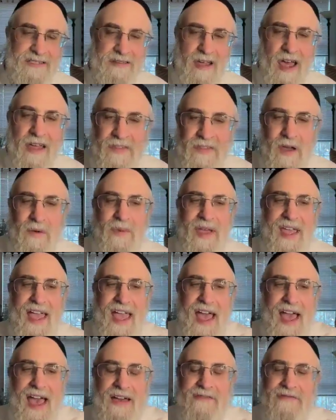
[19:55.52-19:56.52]
is not that we
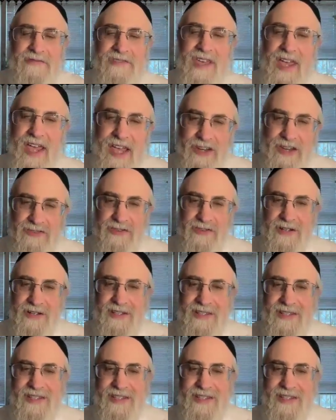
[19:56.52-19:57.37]
have the hatred.